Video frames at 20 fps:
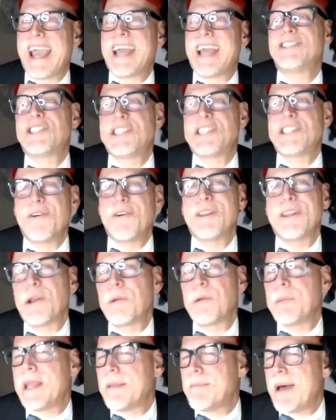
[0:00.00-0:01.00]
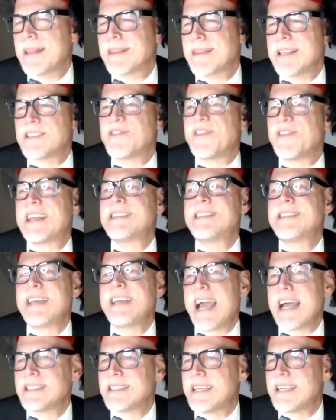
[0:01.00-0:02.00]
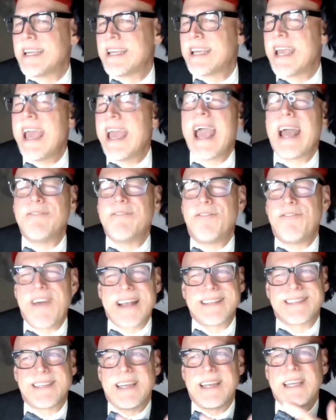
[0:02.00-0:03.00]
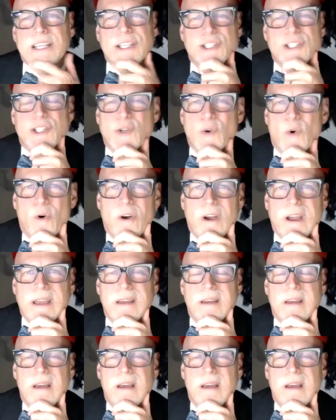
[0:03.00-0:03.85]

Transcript: and share a little bit about this fantastic and fascinating story